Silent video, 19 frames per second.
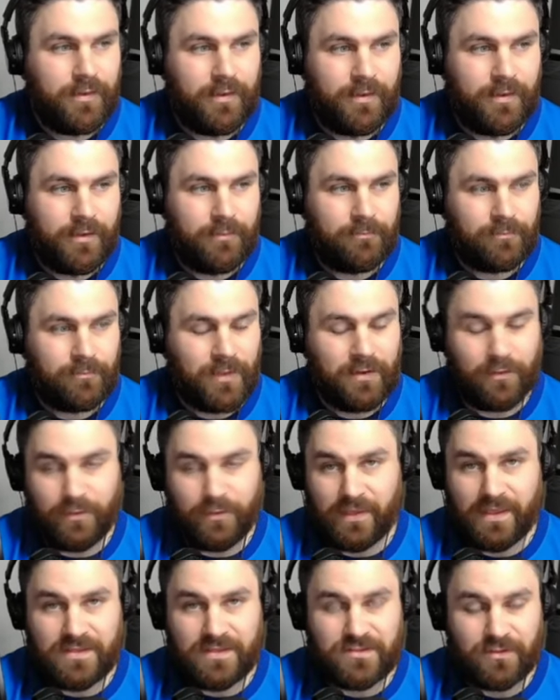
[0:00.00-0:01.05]
And I
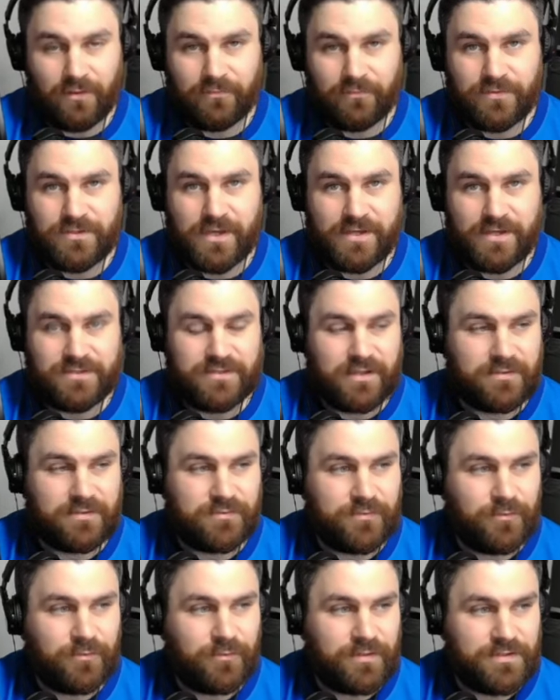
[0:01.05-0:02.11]
think it's a lot for Jay
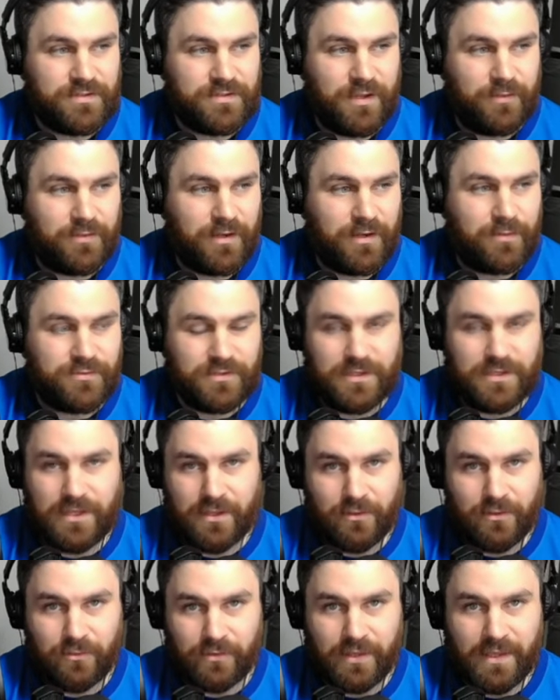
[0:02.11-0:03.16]
Stansfield on his own. You know, he's only a
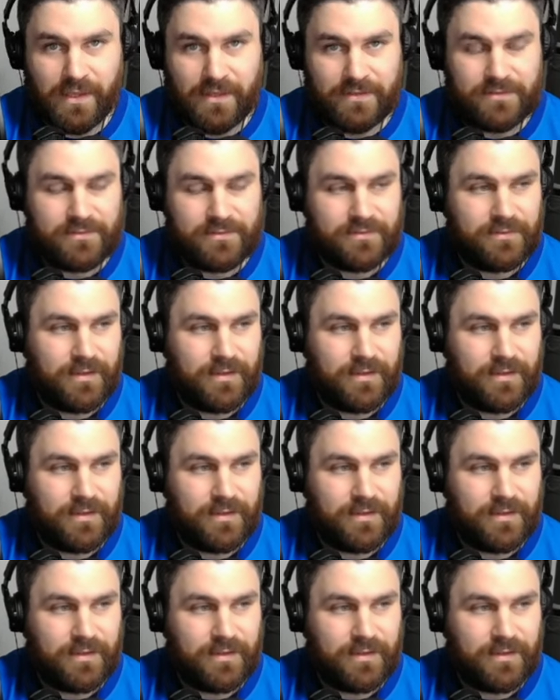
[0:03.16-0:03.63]
young kid.